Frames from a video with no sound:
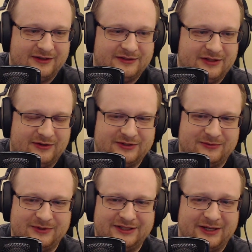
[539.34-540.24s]
So it's
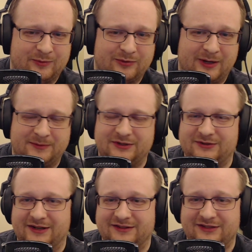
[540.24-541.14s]
a really abrupt
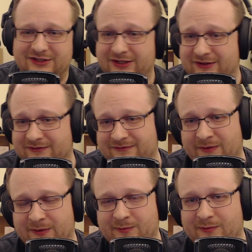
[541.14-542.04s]
transition
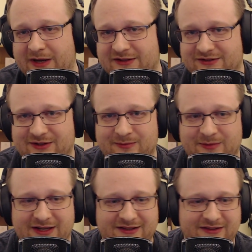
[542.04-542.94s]
from the bass to the
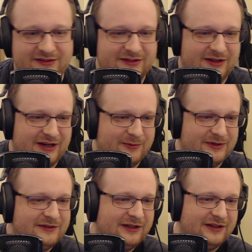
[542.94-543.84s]
mids. Uh, I
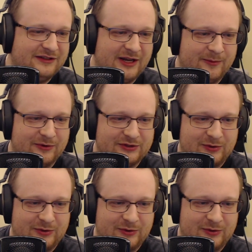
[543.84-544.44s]
wouldn't say the timbre is